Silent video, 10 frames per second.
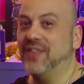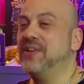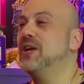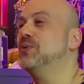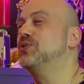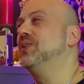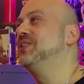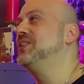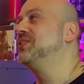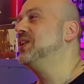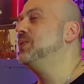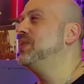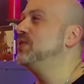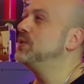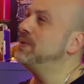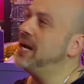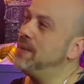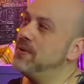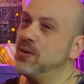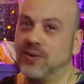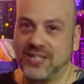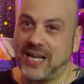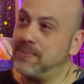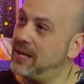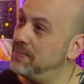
I think I was trying to decide whether it should be happy or a slap